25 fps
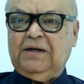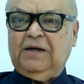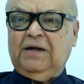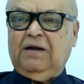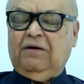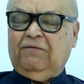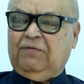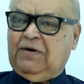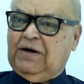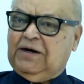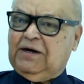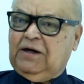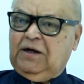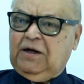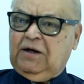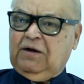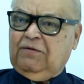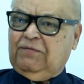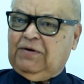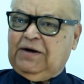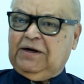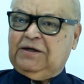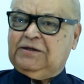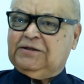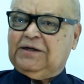For,
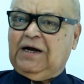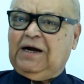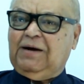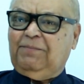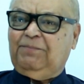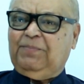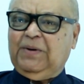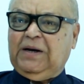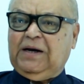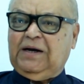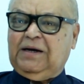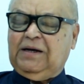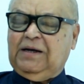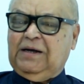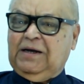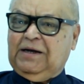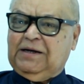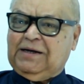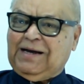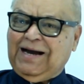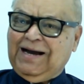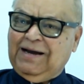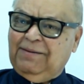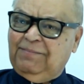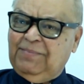for example,
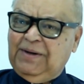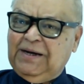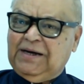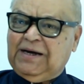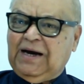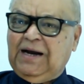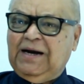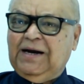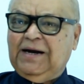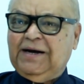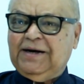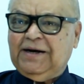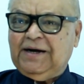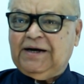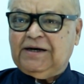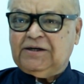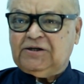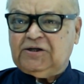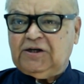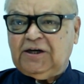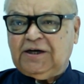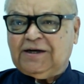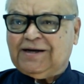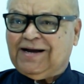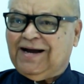chemical
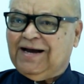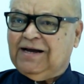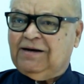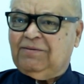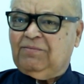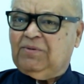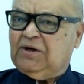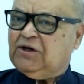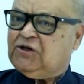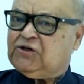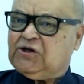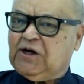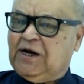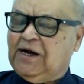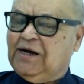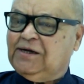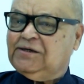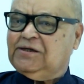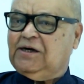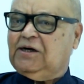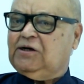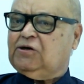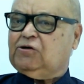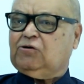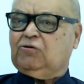energy can be
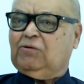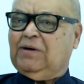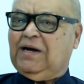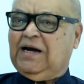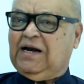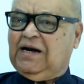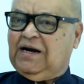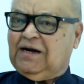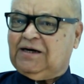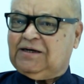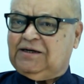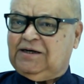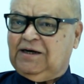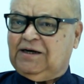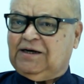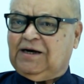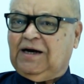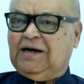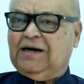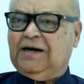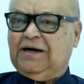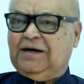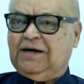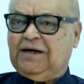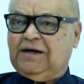changed into
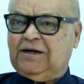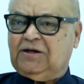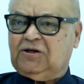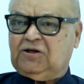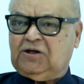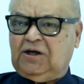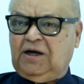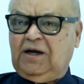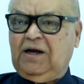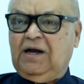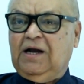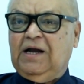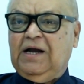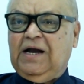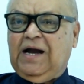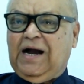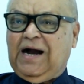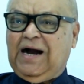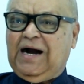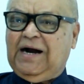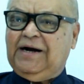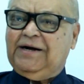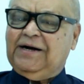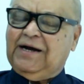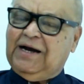electrical energy
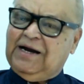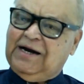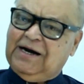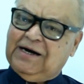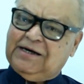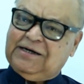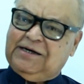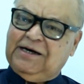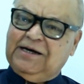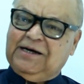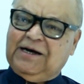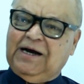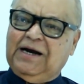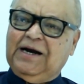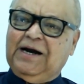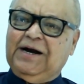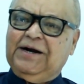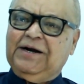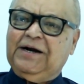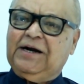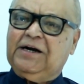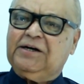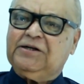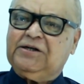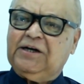and electrical
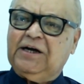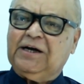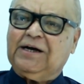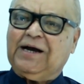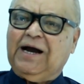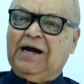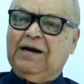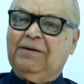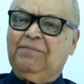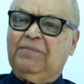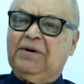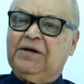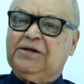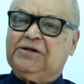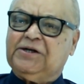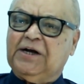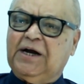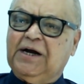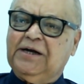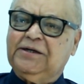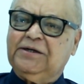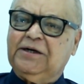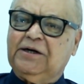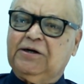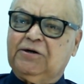energy can be
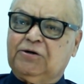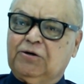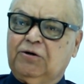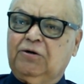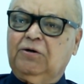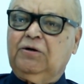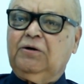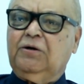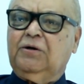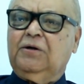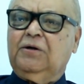changed into